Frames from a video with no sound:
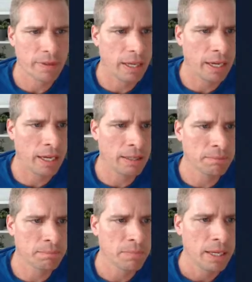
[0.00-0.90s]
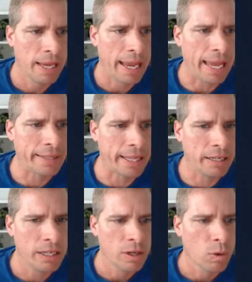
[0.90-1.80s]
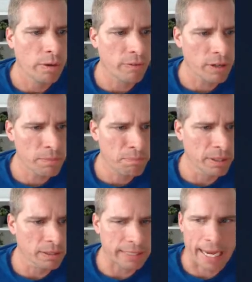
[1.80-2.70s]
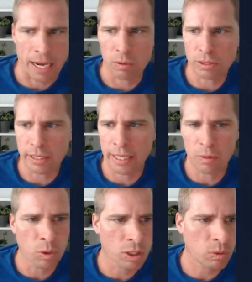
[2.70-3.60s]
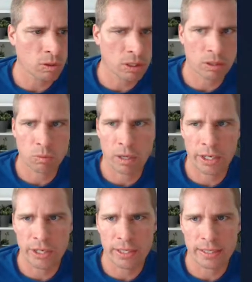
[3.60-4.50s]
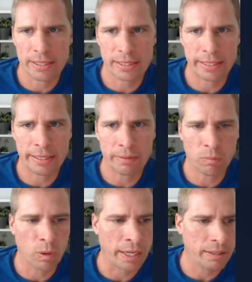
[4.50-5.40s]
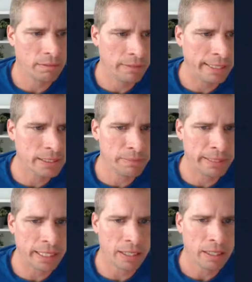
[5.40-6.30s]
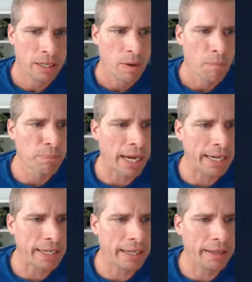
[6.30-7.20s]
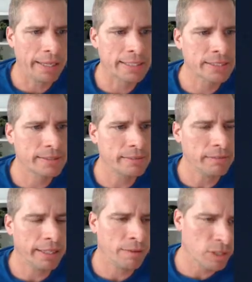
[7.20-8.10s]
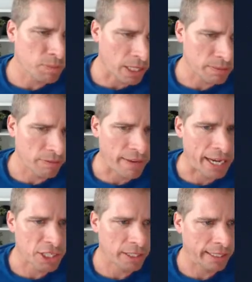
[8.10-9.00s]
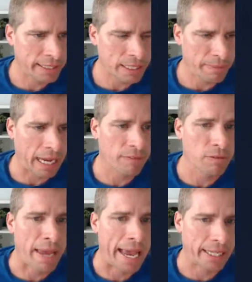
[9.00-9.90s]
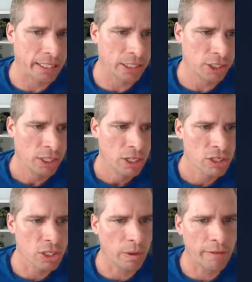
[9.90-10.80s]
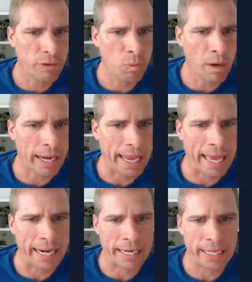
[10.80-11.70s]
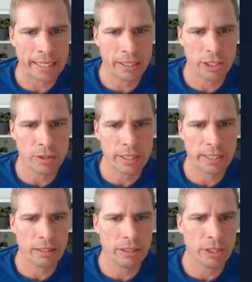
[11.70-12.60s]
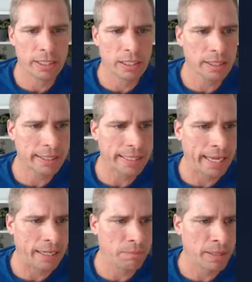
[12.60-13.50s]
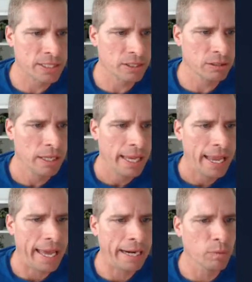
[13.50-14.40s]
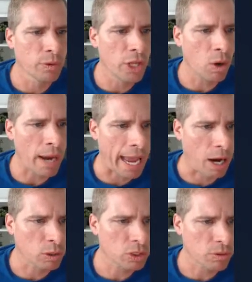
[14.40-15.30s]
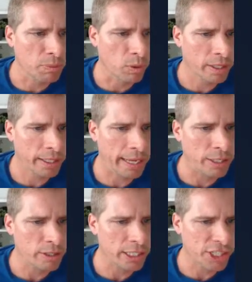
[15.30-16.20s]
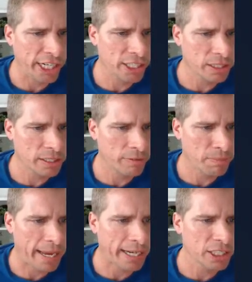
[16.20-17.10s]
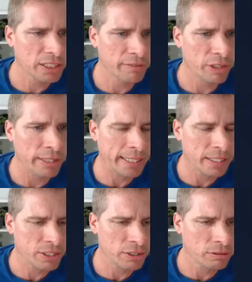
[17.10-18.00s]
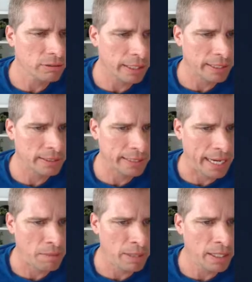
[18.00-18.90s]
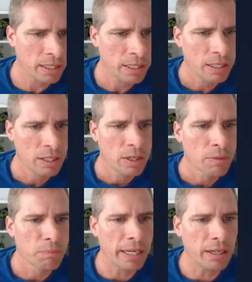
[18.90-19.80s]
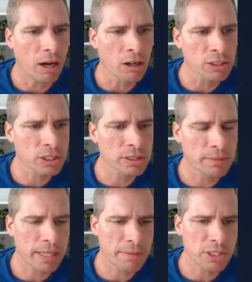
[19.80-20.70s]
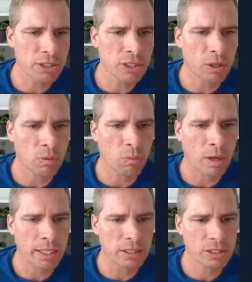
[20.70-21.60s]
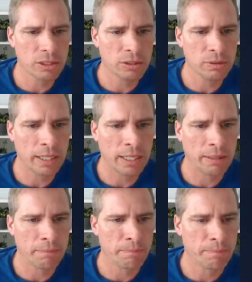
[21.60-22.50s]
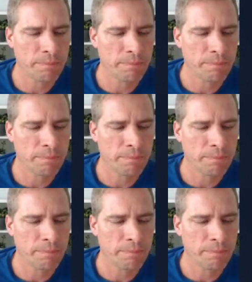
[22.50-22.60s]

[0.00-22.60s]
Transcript: And then we've already built out a work order where you can see what needs to be done, but it's in ResponsiBid fashion, it's coming out of a package. So if you want to edit it, you can click the edit pencil and it will know how to report it, and you can change it to different packages if you needed to as the admin. But also sometimes you don't want to,